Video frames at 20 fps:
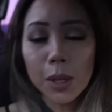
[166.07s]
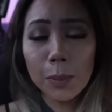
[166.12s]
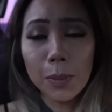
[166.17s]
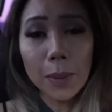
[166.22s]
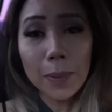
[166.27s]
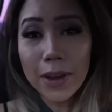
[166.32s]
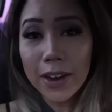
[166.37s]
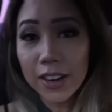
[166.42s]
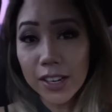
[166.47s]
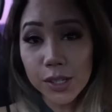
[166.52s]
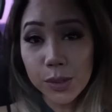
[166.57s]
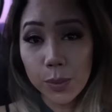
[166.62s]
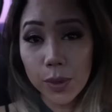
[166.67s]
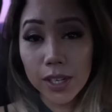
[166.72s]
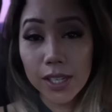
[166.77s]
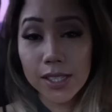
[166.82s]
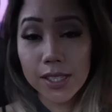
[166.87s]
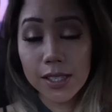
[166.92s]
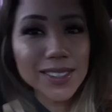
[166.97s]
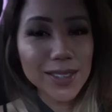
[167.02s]
My parents
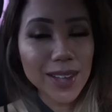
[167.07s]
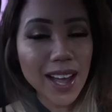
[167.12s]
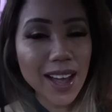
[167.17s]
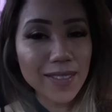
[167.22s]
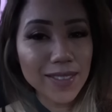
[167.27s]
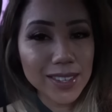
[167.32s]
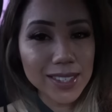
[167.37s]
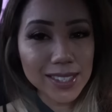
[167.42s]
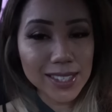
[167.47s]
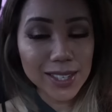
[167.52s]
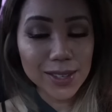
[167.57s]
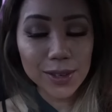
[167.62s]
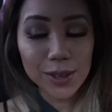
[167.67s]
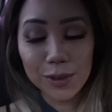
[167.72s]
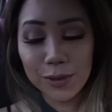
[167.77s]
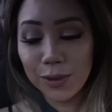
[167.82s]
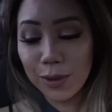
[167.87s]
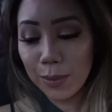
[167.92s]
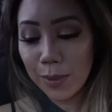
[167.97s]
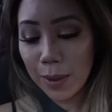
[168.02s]
wanted to have a
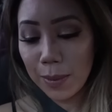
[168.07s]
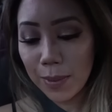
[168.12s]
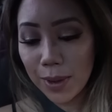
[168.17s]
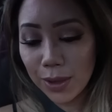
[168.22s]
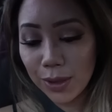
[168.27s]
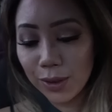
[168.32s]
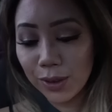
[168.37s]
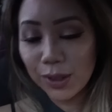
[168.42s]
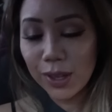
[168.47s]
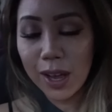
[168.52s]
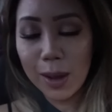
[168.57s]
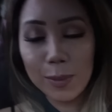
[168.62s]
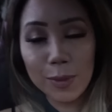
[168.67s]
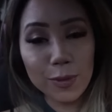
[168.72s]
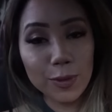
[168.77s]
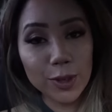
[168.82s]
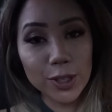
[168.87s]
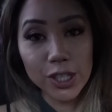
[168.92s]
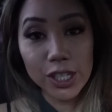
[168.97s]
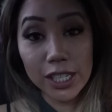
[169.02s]
dinner for my mother-in-law
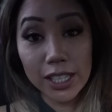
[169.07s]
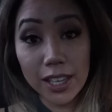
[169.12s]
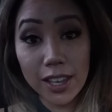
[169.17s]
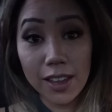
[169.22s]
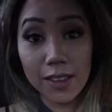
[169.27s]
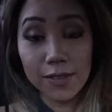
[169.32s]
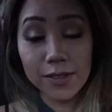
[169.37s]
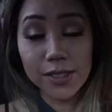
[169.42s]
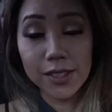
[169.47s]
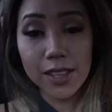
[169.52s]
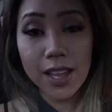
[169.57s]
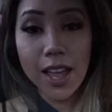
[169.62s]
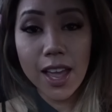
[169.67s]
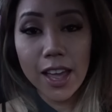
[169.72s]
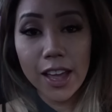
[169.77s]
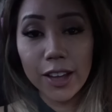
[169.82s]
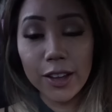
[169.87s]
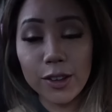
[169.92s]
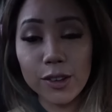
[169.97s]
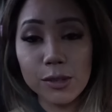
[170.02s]
before she leaves
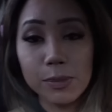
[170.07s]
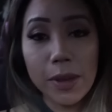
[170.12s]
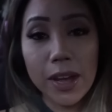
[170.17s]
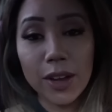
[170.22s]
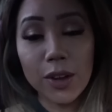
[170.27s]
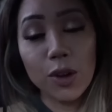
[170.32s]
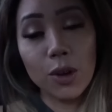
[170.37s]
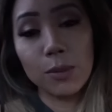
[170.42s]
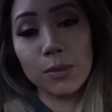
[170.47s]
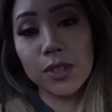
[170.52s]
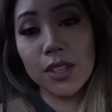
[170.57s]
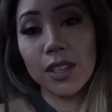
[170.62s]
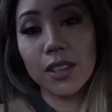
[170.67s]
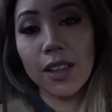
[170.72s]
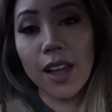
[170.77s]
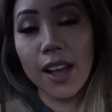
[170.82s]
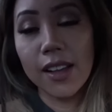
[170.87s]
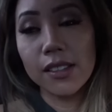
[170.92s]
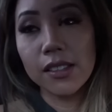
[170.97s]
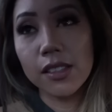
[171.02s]
and goes back home to
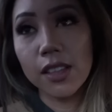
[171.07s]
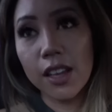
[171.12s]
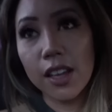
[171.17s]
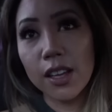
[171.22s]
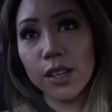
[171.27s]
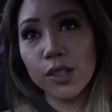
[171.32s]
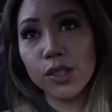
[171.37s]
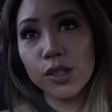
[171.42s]
Alaska.